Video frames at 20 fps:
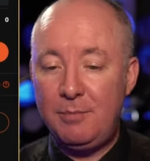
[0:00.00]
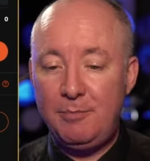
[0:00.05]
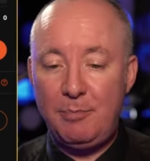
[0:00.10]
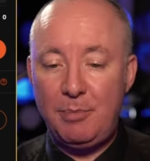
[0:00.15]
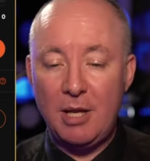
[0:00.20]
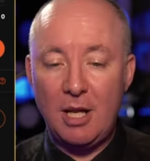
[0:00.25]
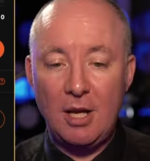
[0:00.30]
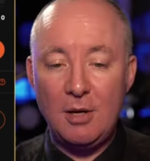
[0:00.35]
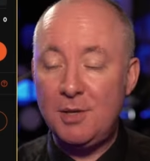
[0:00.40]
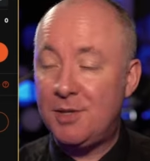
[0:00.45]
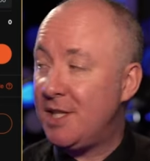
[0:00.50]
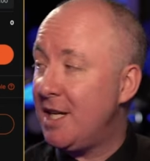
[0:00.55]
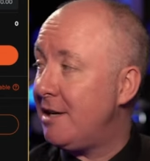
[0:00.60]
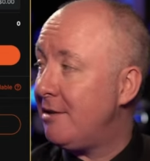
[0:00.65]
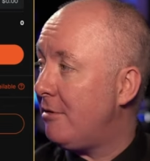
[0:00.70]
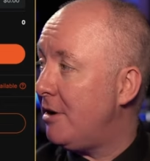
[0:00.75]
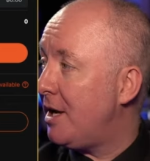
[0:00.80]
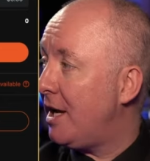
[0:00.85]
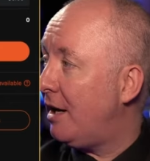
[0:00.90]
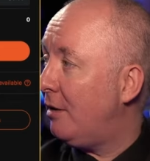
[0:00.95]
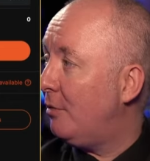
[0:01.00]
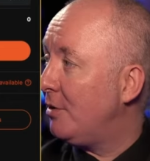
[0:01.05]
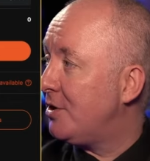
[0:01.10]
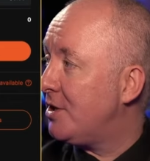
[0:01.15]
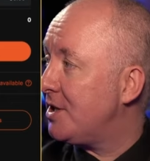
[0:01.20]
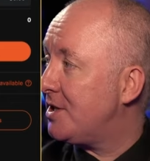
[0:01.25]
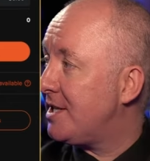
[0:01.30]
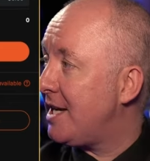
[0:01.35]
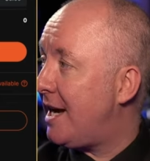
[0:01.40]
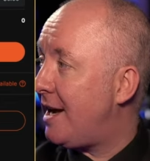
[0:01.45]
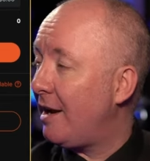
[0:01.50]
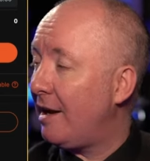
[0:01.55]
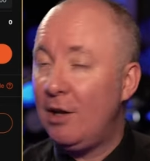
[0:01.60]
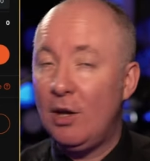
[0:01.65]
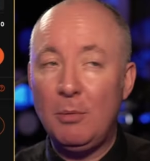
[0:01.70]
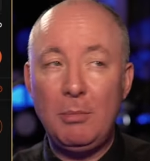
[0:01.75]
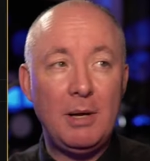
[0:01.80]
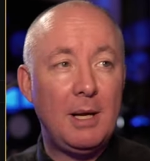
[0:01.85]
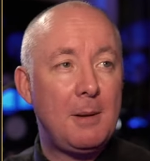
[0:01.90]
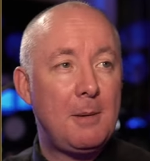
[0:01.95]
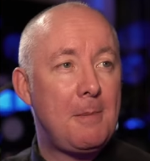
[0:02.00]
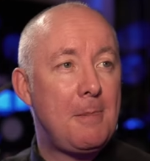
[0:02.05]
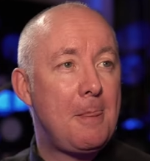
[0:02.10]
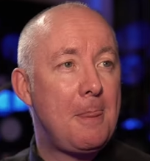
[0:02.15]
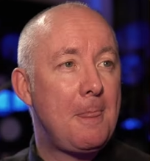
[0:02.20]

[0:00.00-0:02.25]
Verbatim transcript: below zero now. We're just down a little bit.